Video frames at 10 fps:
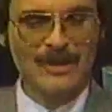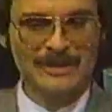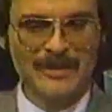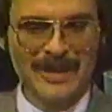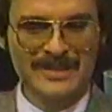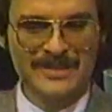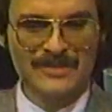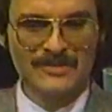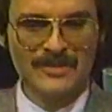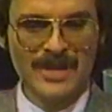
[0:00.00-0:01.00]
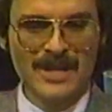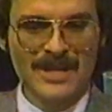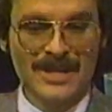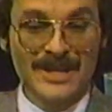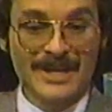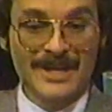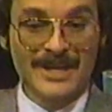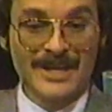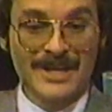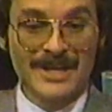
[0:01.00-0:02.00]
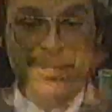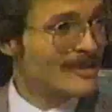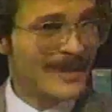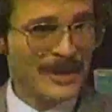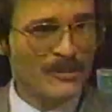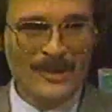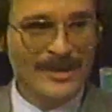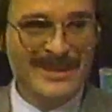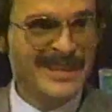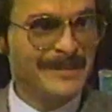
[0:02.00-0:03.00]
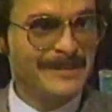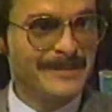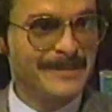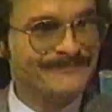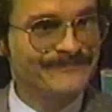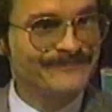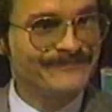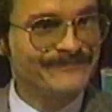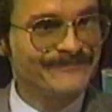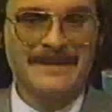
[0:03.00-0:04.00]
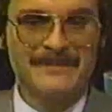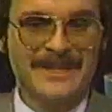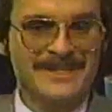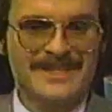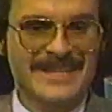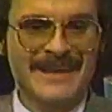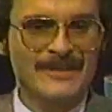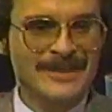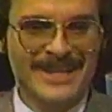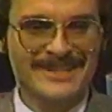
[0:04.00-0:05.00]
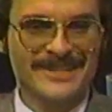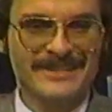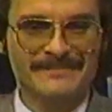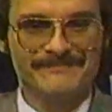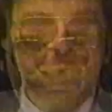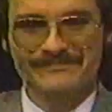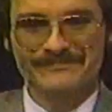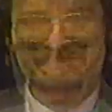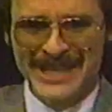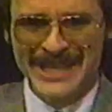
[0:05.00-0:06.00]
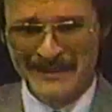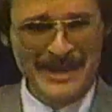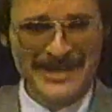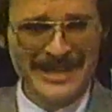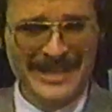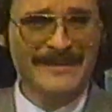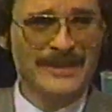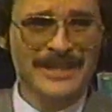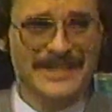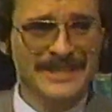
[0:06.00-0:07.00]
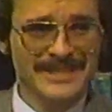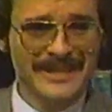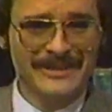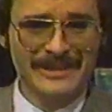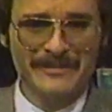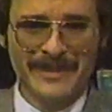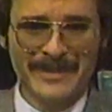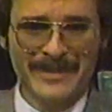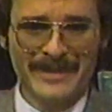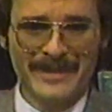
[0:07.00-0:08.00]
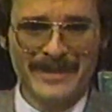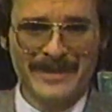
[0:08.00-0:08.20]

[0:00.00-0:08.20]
upon to to do a certain amount of work that, because it's advertising, and I'm not saying advertising is inherently bad, but